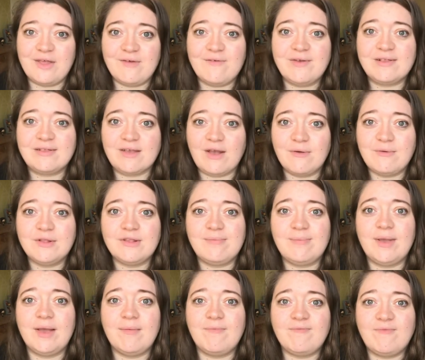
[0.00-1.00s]
There is going to
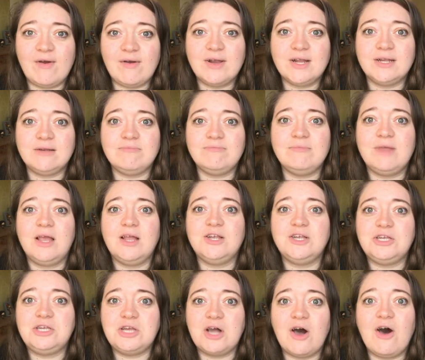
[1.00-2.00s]
be a very
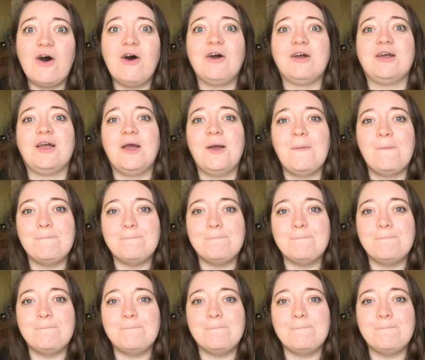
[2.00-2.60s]
dark